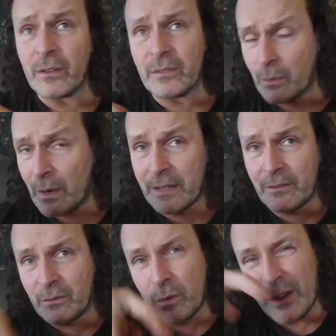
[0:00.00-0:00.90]
quite
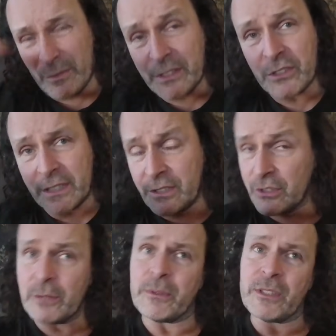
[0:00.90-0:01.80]
regionally
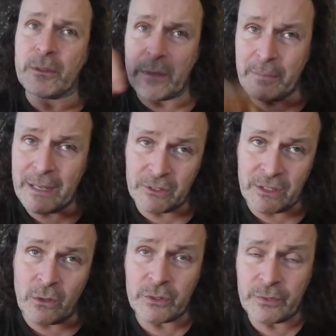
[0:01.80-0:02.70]
distributed. We're based
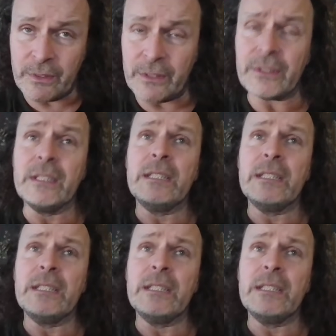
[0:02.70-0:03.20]
in Oxford,